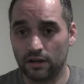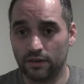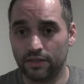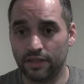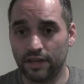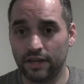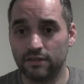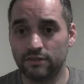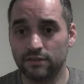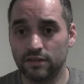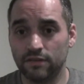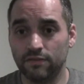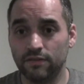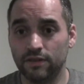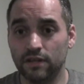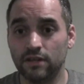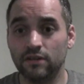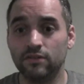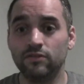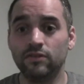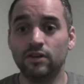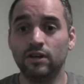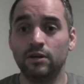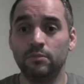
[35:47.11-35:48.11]
Thanksgiving
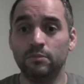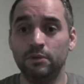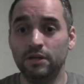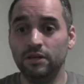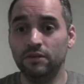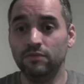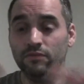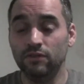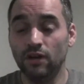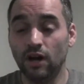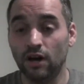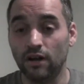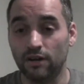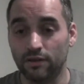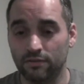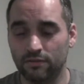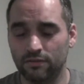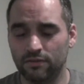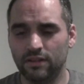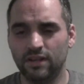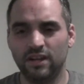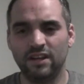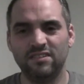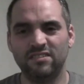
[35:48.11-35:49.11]
is going to be done.
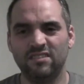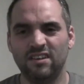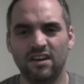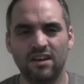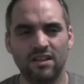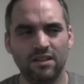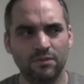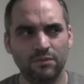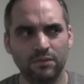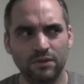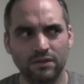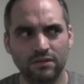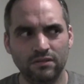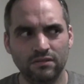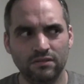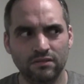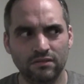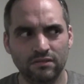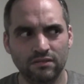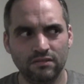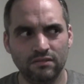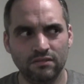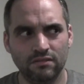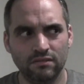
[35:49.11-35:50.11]
Did I say Halloween?
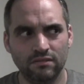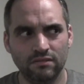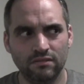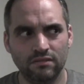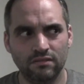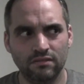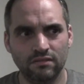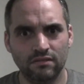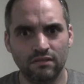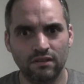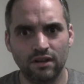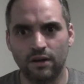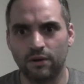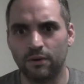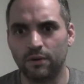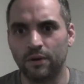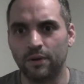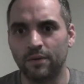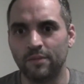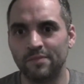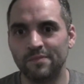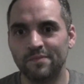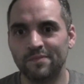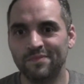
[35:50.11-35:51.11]
I don't
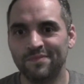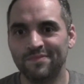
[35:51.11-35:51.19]
know.